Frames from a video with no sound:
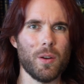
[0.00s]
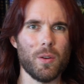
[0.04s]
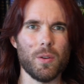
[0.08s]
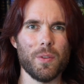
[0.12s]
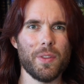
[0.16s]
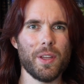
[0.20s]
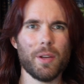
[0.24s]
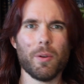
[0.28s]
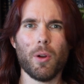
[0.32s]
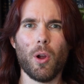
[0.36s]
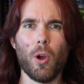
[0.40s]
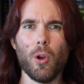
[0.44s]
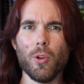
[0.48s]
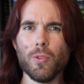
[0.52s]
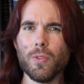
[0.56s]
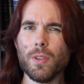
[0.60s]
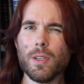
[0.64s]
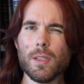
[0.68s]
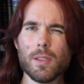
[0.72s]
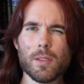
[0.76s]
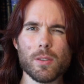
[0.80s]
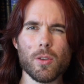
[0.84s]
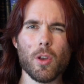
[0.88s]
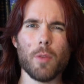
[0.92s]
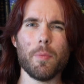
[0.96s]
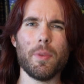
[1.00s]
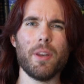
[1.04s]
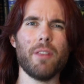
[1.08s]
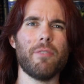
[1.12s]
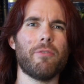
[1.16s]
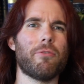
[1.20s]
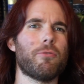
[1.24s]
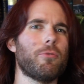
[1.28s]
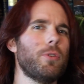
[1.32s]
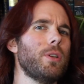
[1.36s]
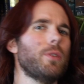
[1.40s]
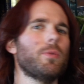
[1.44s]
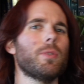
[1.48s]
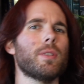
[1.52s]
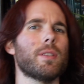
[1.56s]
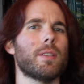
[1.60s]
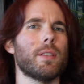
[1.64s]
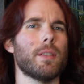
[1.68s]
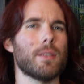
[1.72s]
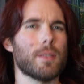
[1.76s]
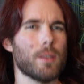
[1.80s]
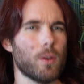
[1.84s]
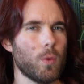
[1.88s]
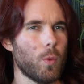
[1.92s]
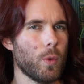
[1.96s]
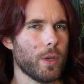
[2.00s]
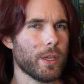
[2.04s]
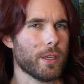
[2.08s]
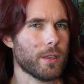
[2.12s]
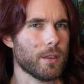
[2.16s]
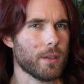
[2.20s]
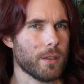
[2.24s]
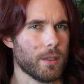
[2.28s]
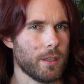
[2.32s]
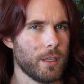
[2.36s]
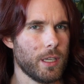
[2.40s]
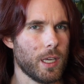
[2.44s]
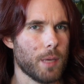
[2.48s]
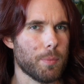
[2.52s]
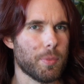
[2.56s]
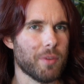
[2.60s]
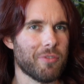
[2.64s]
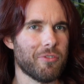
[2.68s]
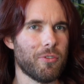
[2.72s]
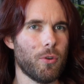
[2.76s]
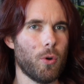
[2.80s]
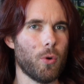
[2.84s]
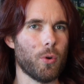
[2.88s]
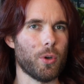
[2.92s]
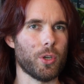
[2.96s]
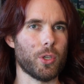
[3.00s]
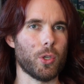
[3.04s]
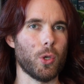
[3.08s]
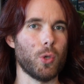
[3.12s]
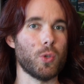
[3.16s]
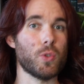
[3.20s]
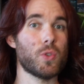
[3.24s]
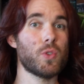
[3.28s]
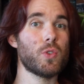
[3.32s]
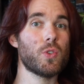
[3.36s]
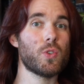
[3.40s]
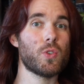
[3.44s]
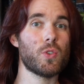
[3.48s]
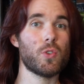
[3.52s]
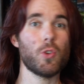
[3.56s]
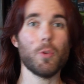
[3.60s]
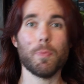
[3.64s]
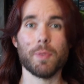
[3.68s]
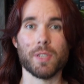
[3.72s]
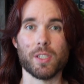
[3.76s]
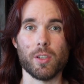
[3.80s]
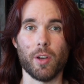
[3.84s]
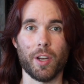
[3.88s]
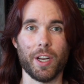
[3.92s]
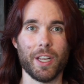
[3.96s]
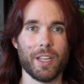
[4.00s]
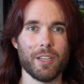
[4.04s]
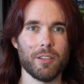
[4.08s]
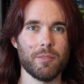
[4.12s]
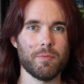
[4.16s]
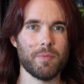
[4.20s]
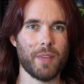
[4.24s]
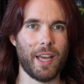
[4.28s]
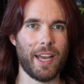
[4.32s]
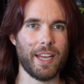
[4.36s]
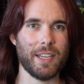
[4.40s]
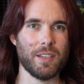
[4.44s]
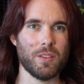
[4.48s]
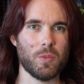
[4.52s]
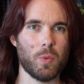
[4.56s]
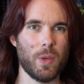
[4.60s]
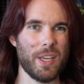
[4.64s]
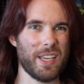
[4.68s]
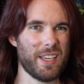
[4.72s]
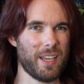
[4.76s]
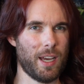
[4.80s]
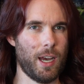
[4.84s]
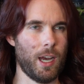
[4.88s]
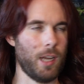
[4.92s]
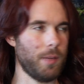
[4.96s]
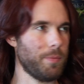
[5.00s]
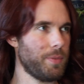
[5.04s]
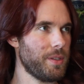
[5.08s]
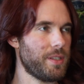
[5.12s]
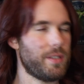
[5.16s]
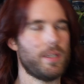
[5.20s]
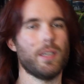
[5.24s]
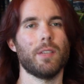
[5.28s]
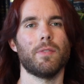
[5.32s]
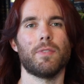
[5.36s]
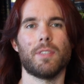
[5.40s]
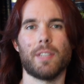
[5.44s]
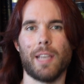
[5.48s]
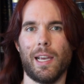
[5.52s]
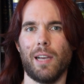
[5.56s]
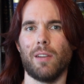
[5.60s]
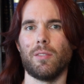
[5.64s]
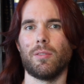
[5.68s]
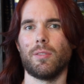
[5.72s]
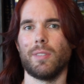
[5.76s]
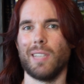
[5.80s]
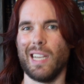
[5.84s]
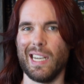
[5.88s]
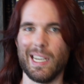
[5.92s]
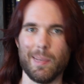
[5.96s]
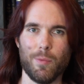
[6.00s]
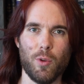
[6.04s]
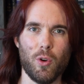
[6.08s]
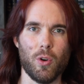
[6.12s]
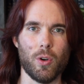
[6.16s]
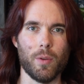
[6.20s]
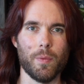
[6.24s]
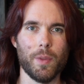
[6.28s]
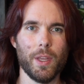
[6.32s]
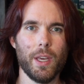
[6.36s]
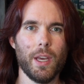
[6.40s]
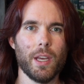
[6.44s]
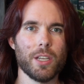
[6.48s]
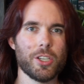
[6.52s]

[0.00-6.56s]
There are only so many frequencies that we can hear before it goes supersonic and we can't perceive sound anymore.